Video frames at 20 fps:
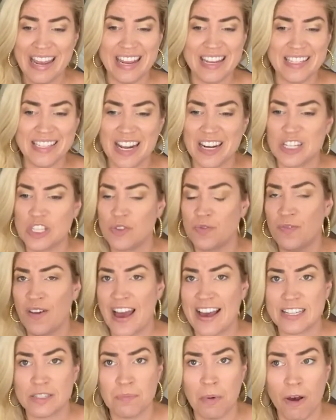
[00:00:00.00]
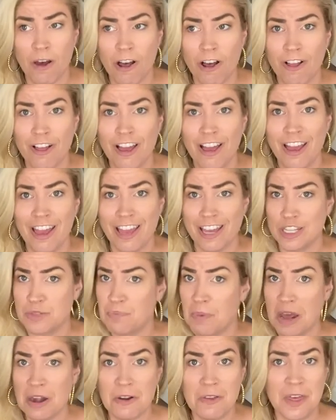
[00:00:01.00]
He said his fastball is
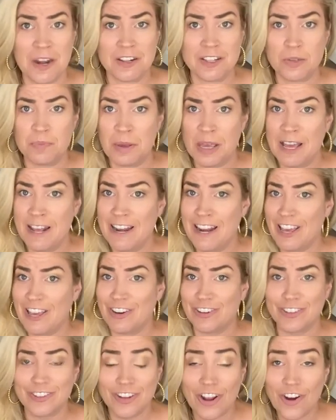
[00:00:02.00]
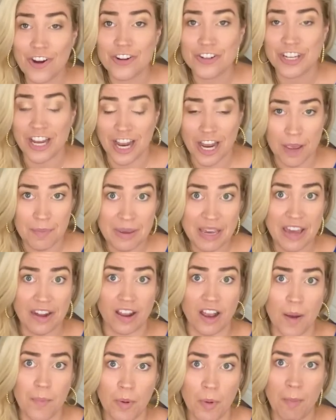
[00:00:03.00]
better than it's been in a long time. He got a
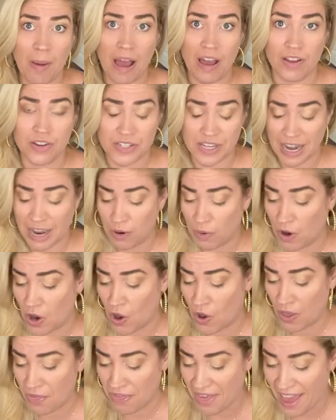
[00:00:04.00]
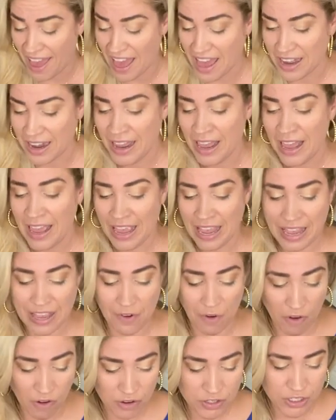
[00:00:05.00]
couple miles an hour on that.
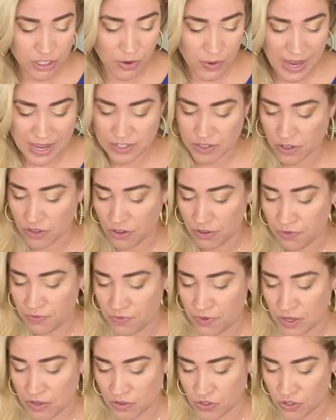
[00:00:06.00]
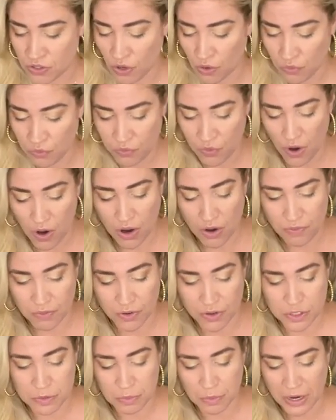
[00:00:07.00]
And also, he has a good feel so far
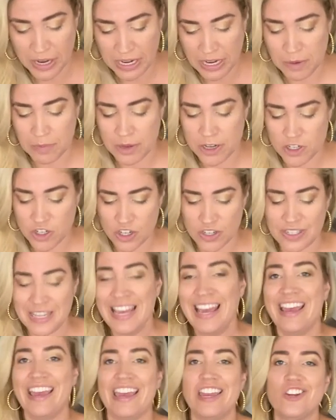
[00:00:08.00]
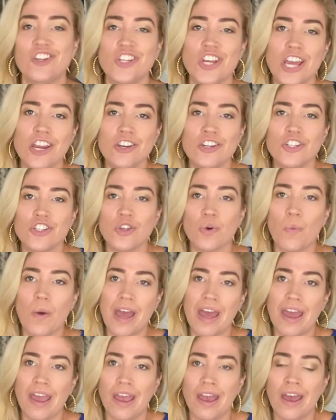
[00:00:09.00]
for his breaking pitches. He changed the
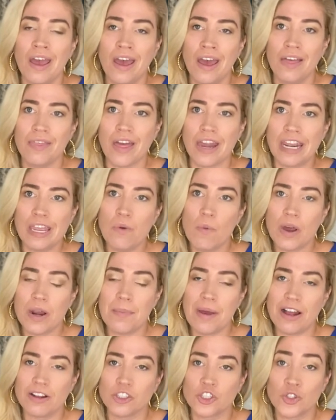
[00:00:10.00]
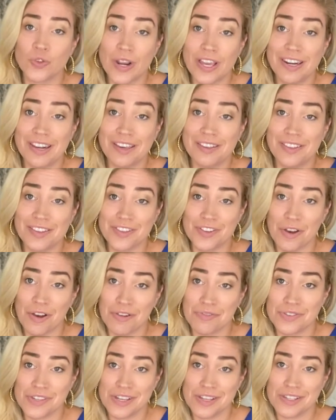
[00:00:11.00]
way that he went about training this
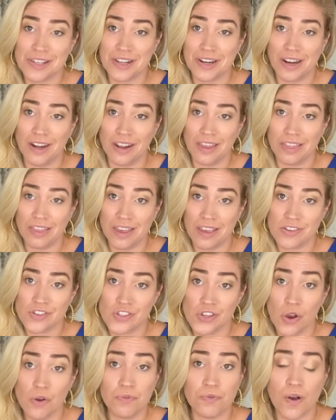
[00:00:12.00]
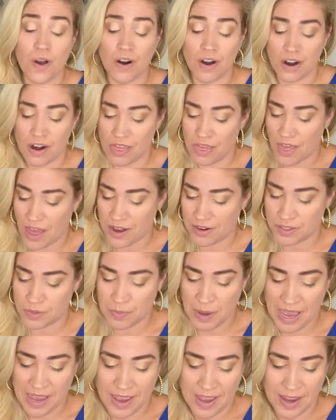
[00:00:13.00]
offseason, and he thinks so far that is
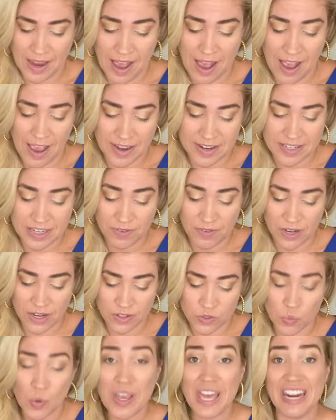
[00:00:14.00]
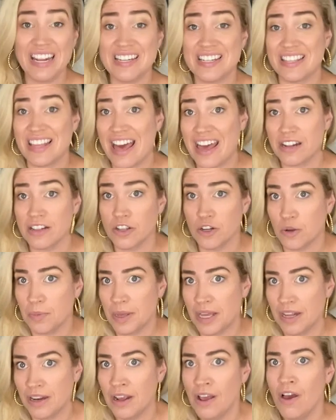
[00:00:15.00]
paying high dividends. We'll get into that a little
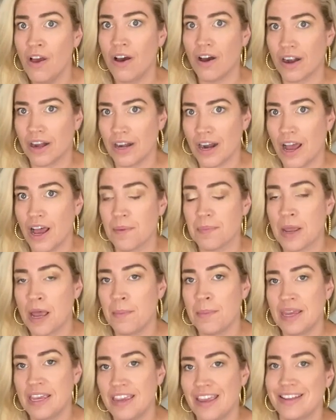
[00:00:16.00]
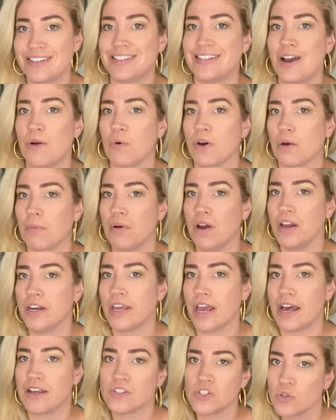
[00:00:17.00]
bit on an upcoming Yes Network
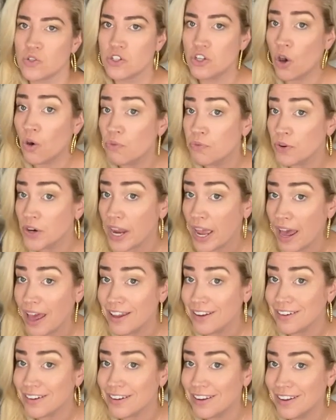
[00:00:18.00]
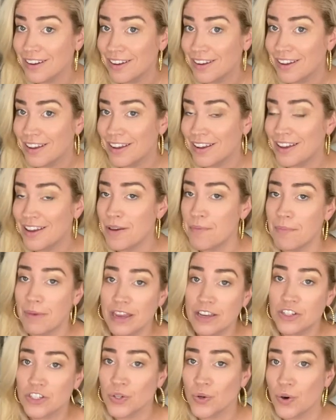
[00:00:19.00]
broadcast. So don't forget
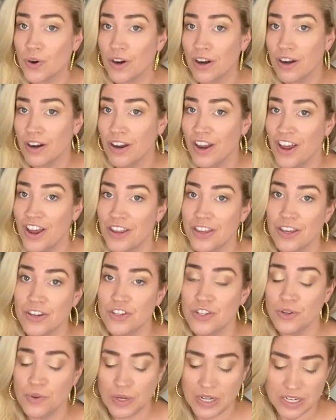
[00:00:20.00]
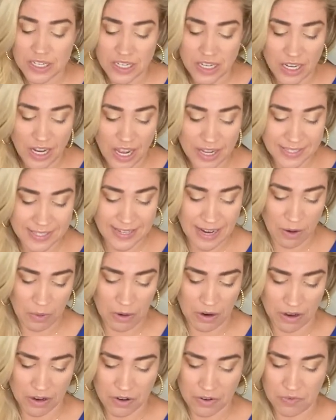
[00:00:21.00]
make sure you tune in to Yes
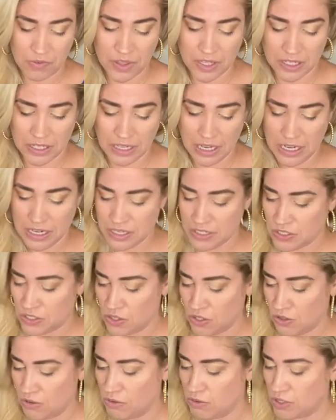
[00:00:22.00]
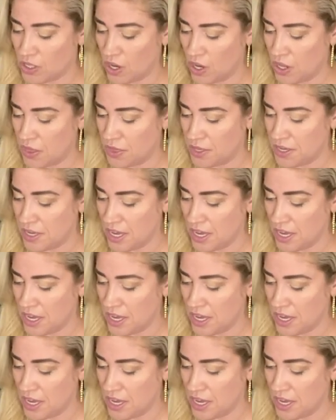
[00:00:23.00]
Network for the latest news on the